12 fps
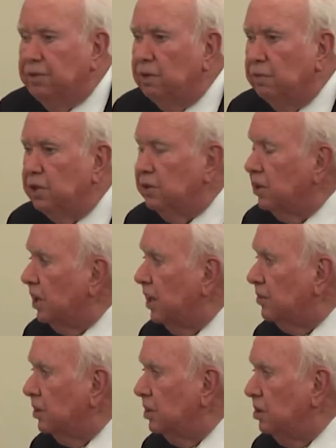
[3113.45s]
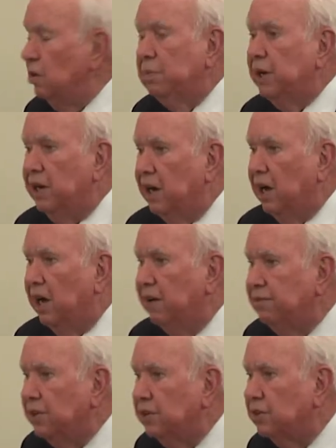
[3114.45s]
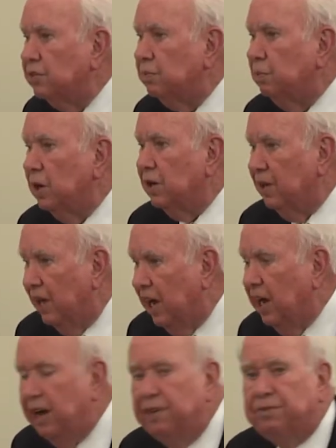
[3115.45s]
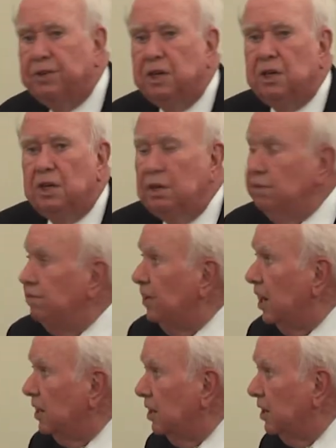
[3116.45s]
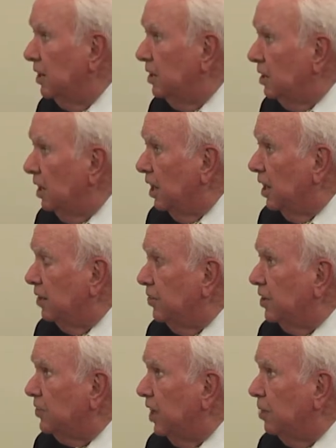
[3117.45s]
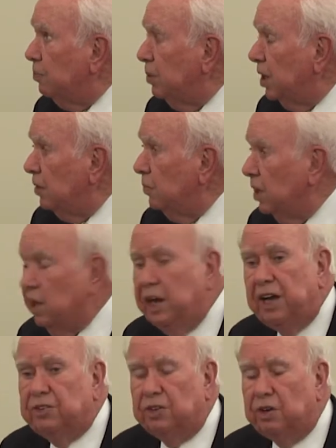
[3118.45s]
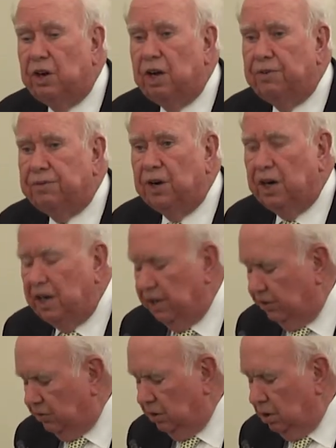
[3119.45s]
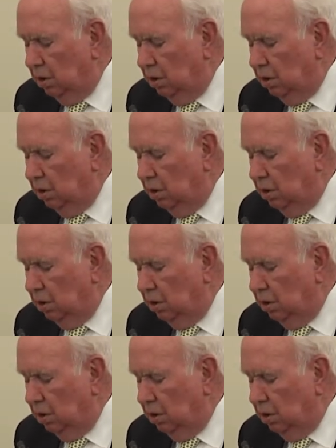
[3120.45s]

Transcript: And we took out the human life and just put life, finally, and I think that pretty well has it all for us.